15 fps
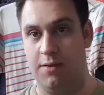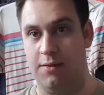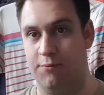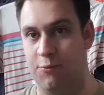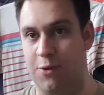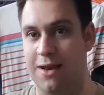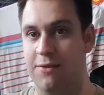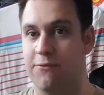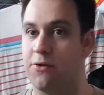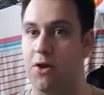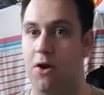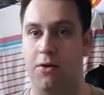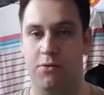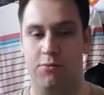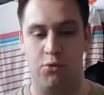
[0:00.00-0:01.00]
When
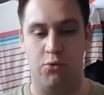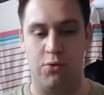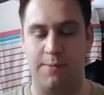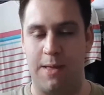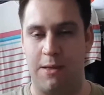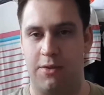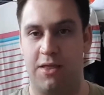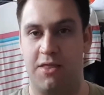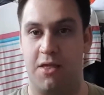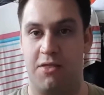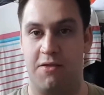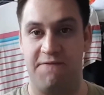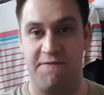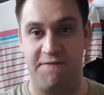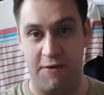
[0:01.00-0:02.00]
we're talking about this as
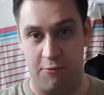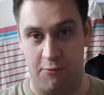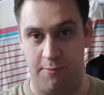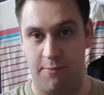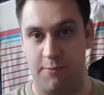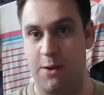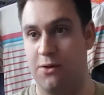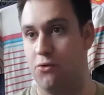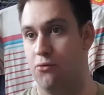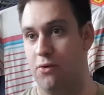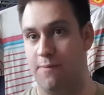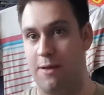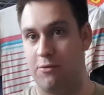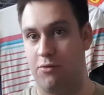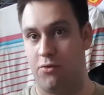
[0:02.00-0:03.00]
a film, when talking
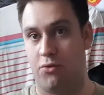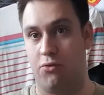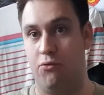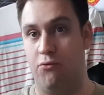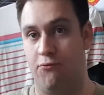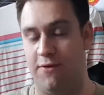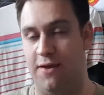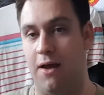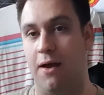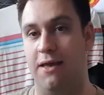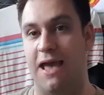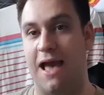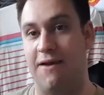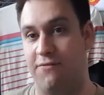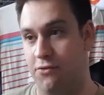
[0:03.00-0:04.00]
about a story, I
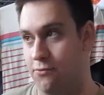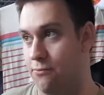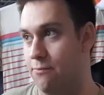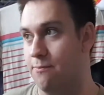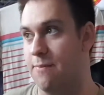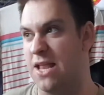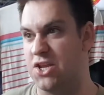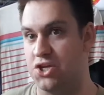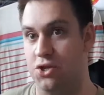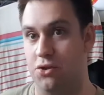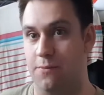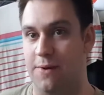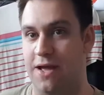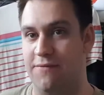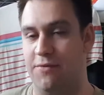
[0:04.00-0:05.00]
have to mention
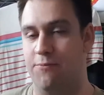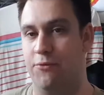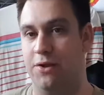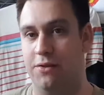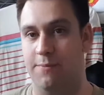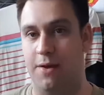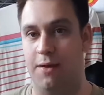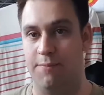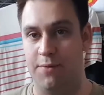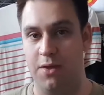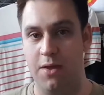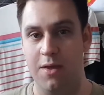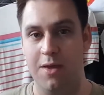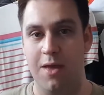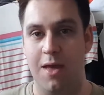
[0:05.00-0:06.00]
them, I have to bring them up
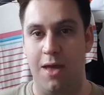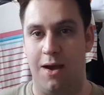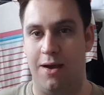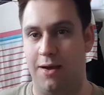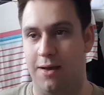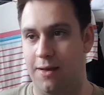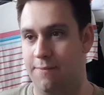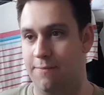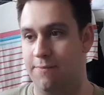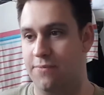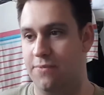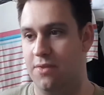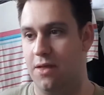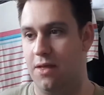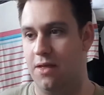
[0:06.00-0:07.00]
as
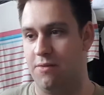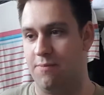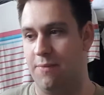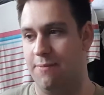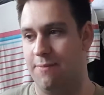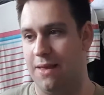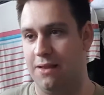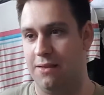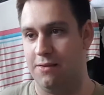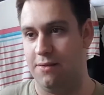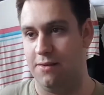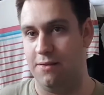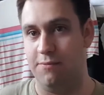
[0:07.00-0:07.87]
my main